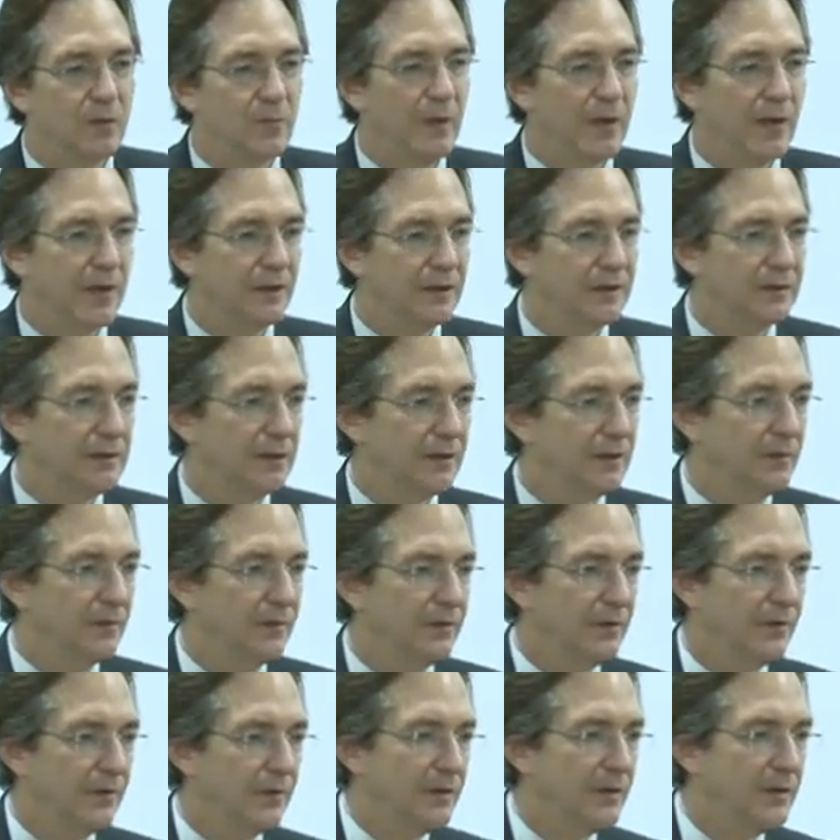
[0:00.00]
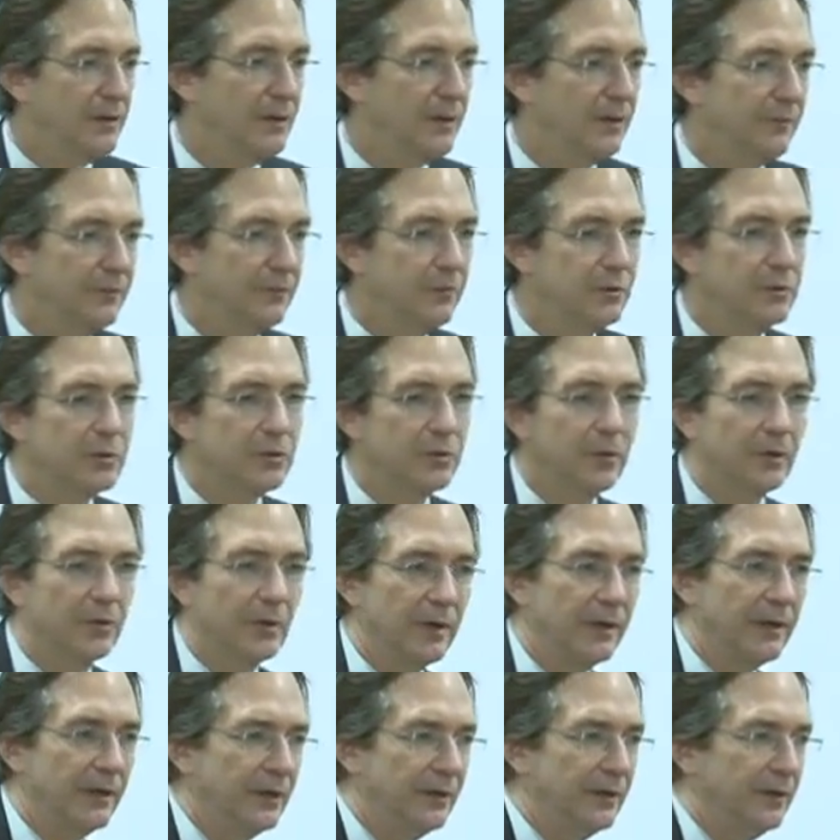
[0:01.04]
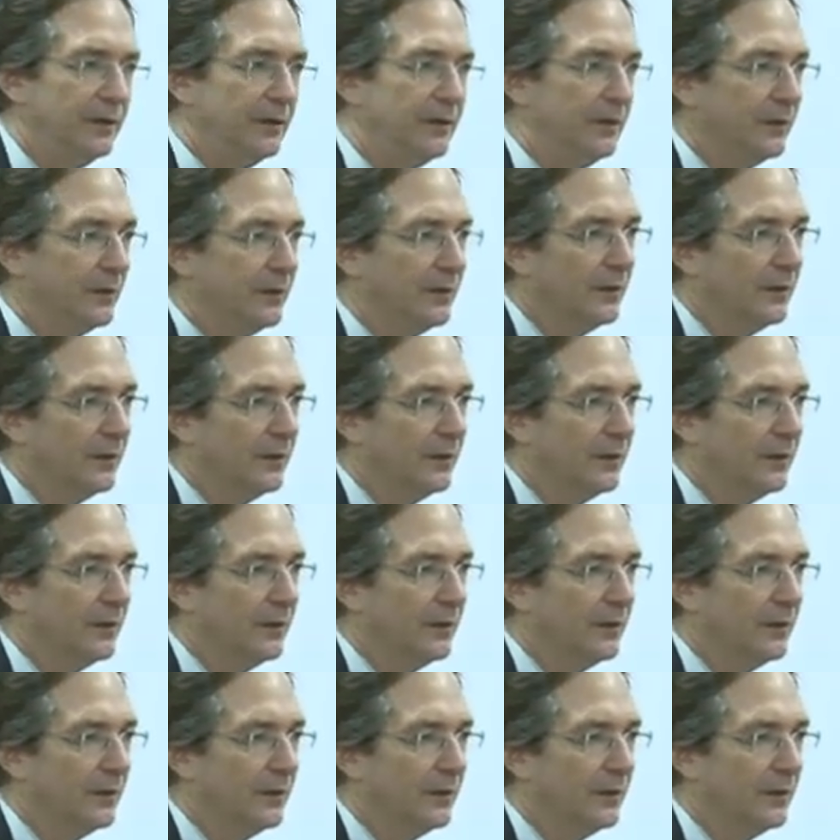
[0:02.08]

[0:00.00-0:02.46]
about is that they're very future oriented.